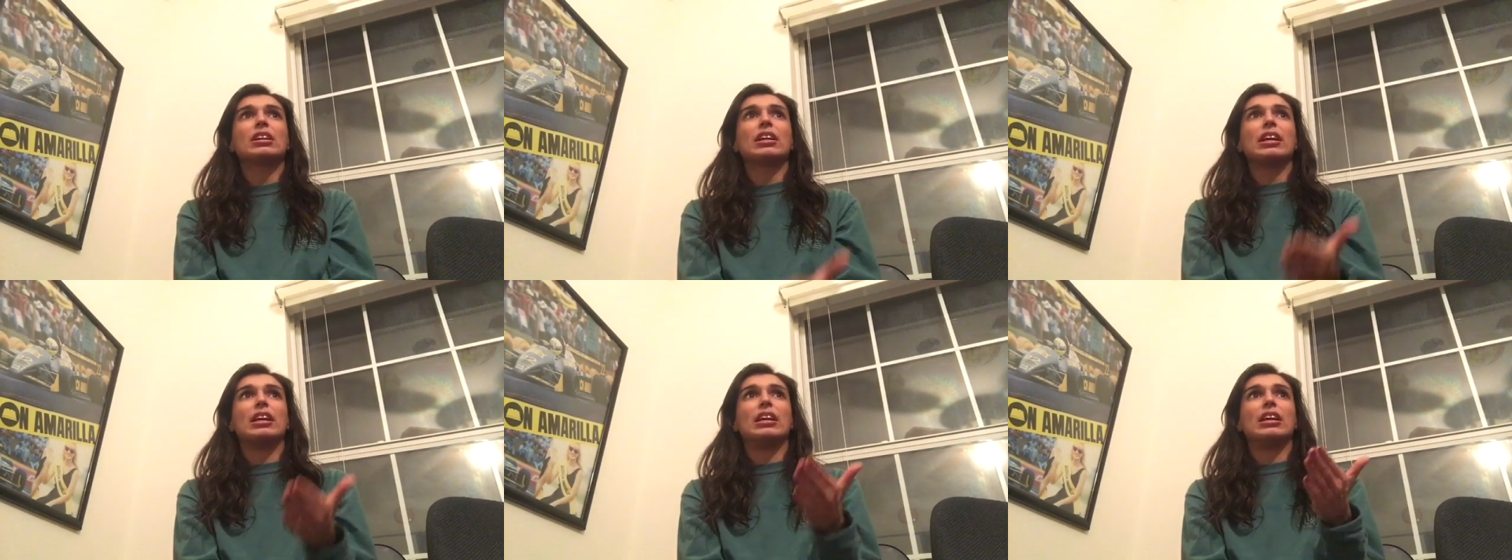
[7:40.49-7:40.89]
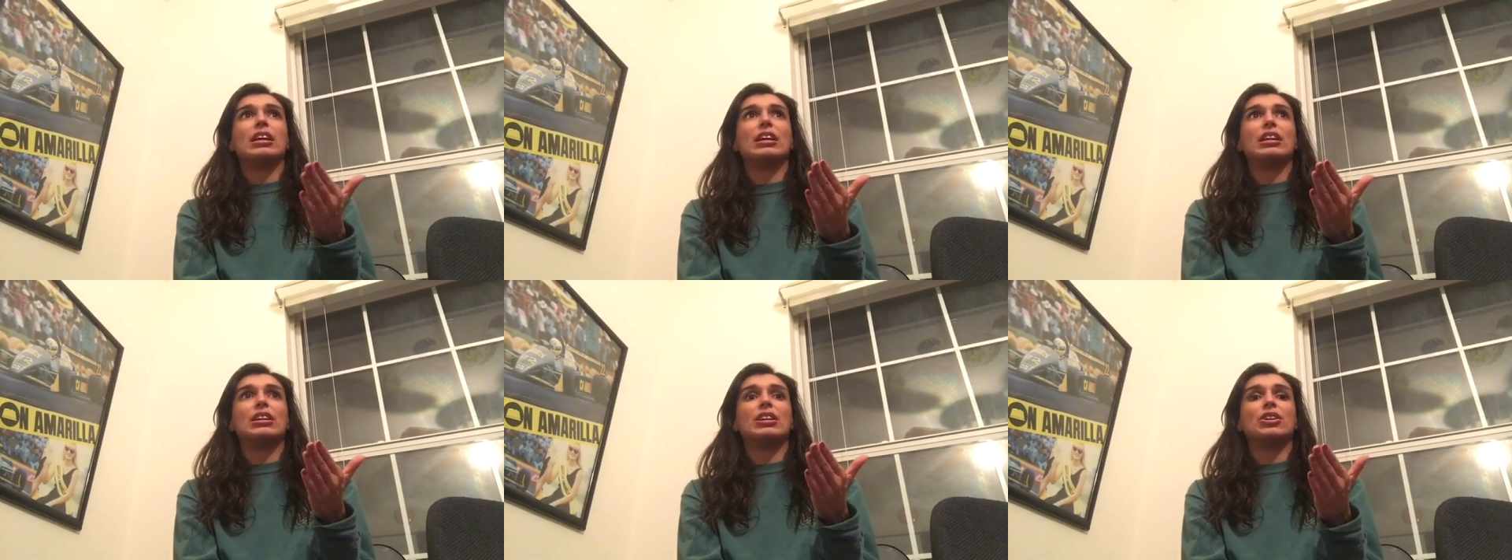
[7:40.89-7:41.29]

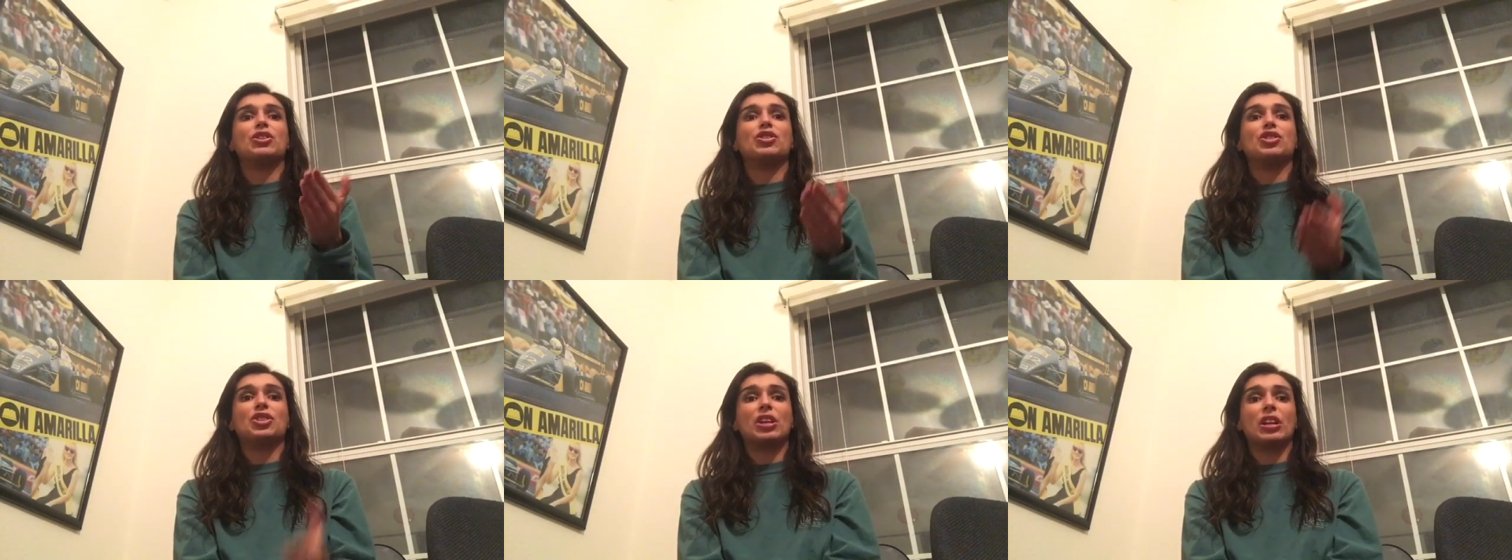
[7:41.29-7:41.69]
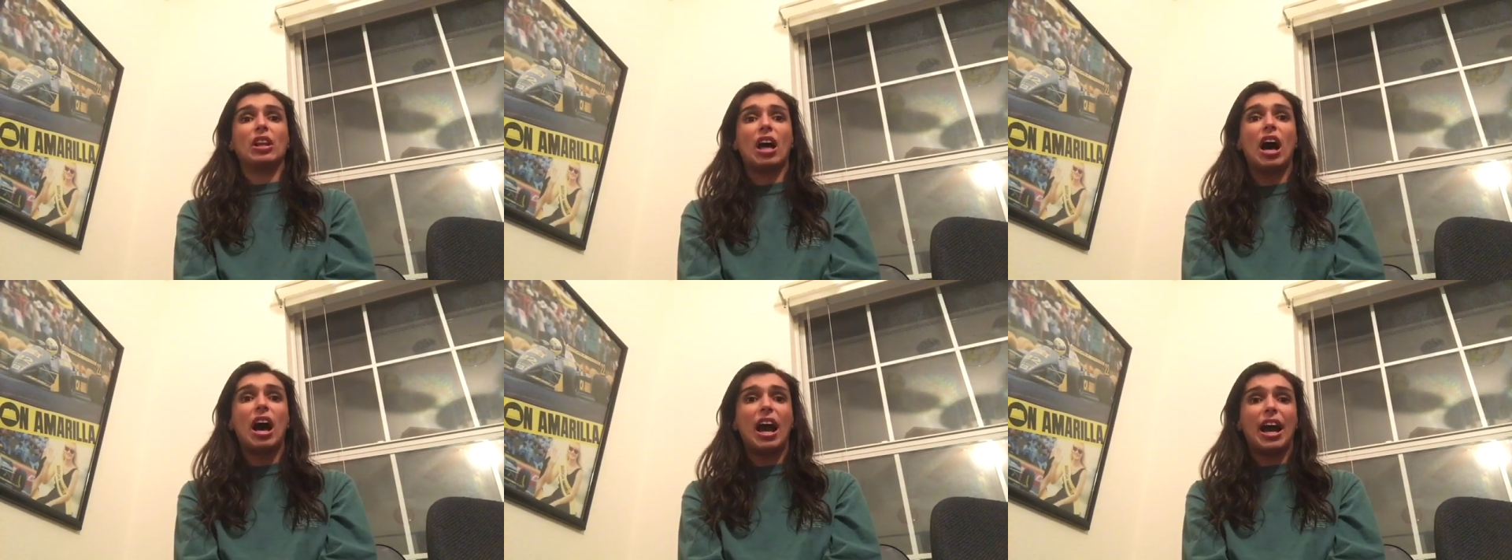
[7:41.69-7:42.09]
In
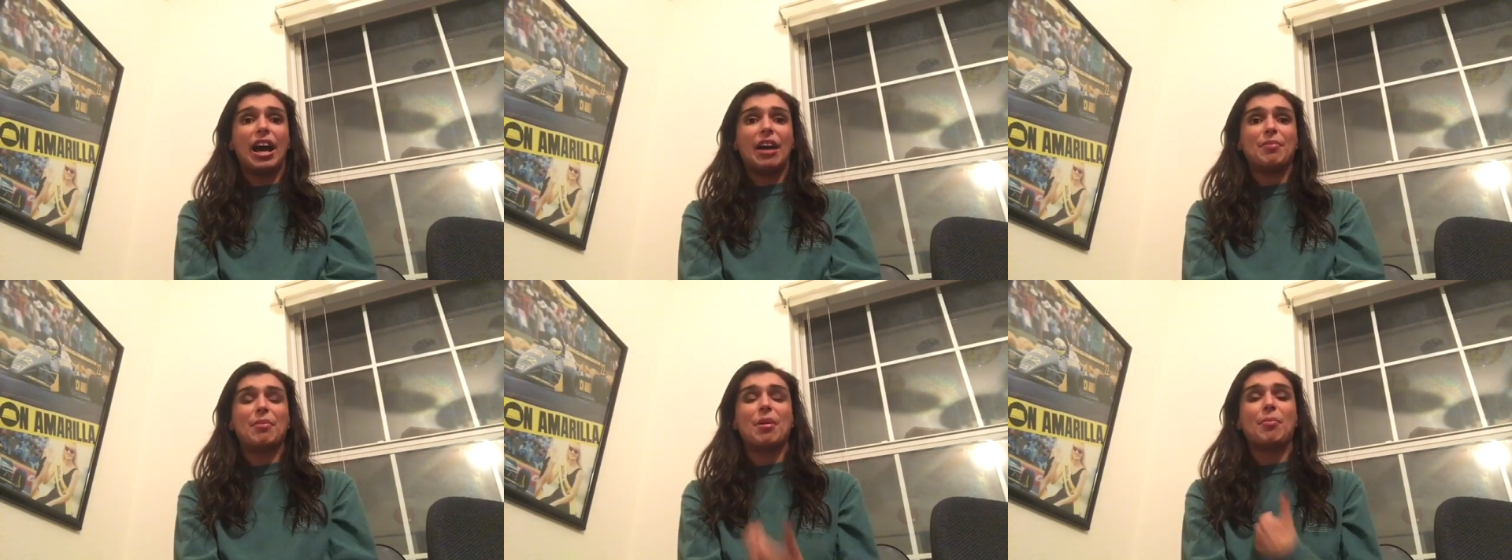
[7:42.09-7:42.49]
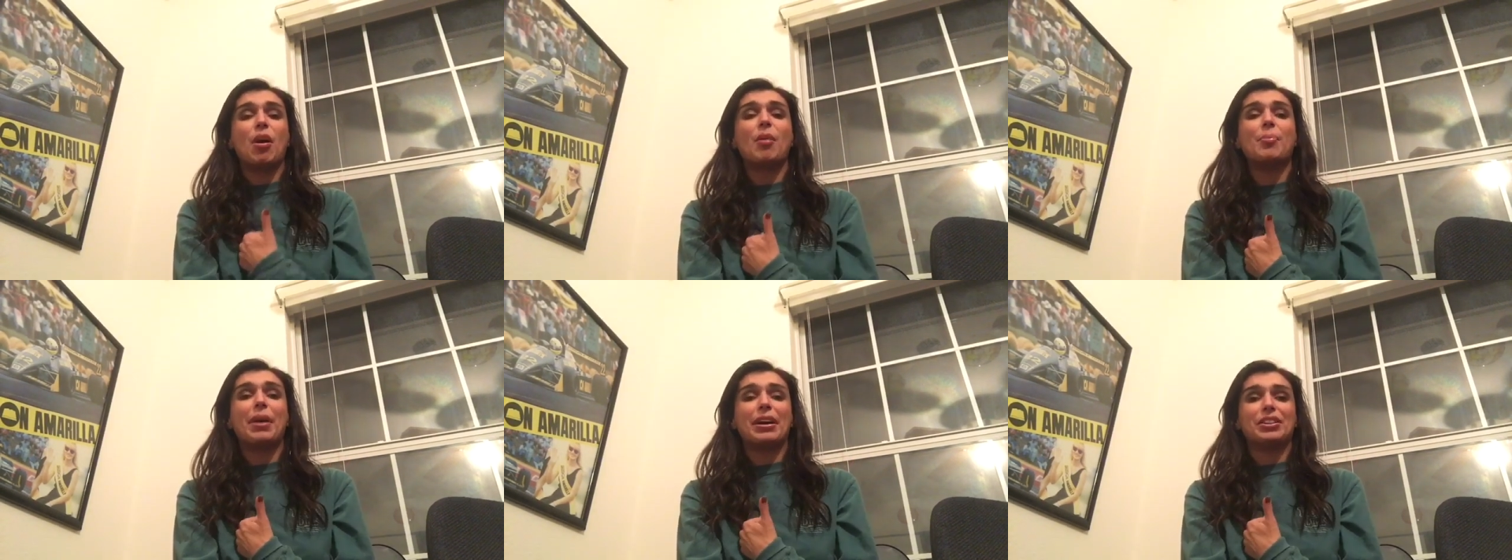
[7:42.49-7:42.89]
July, my
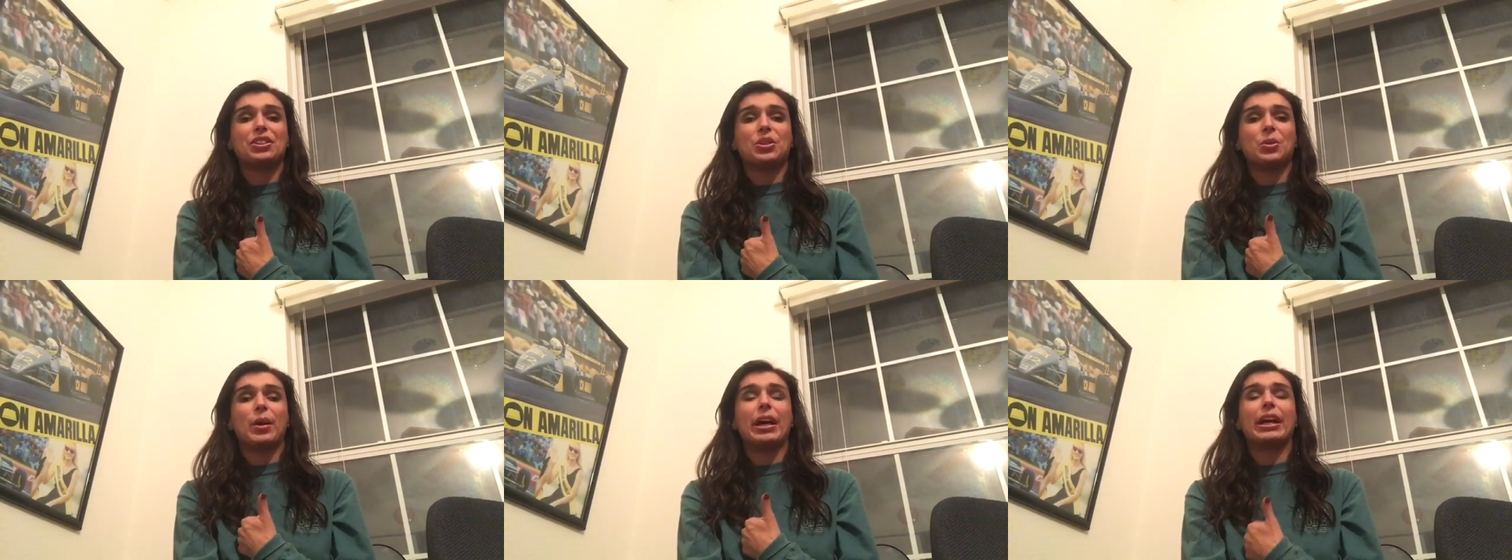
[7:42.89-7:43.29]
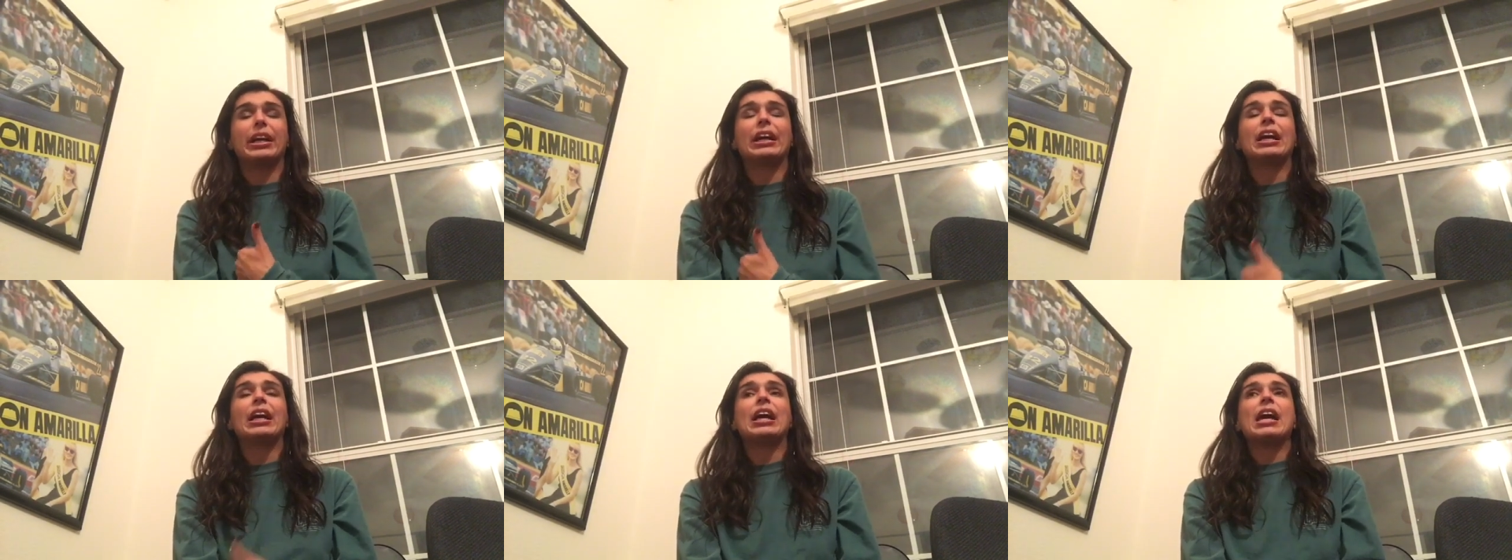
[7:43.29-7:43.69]
mom passed away,